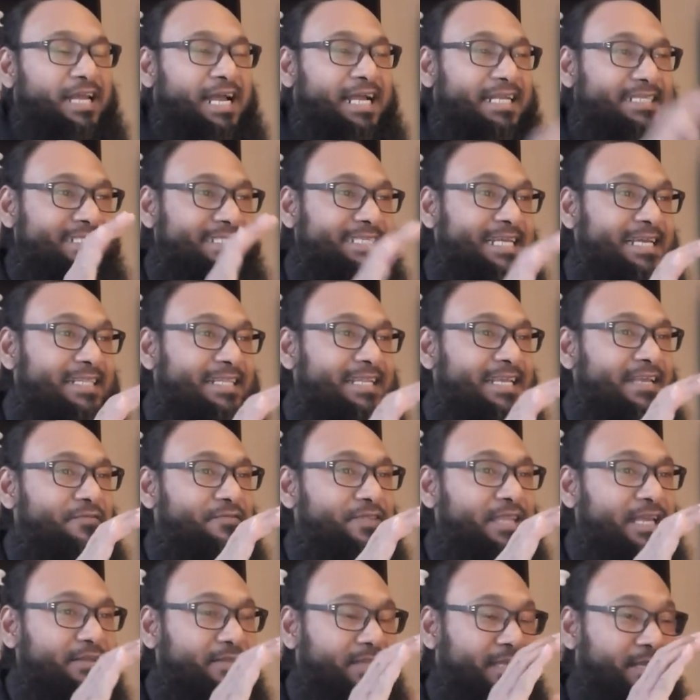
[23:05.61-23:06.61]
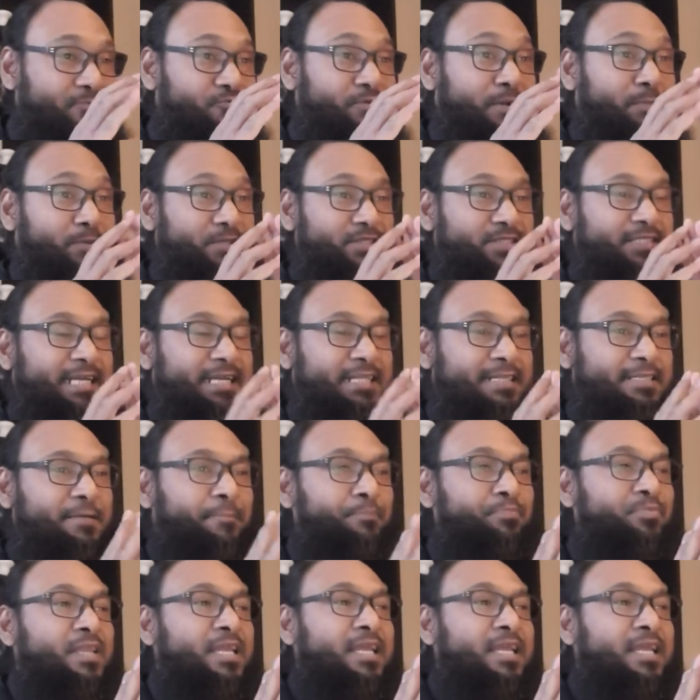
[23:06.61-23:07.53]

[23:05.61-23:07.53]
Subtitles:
I said they represent